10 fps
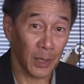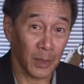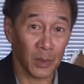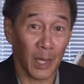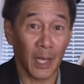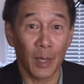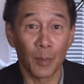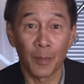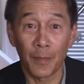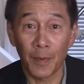like this
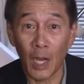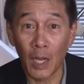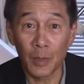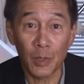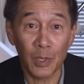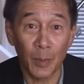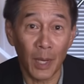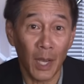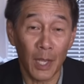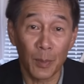AM5 you see
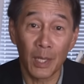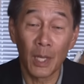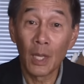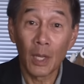behind me.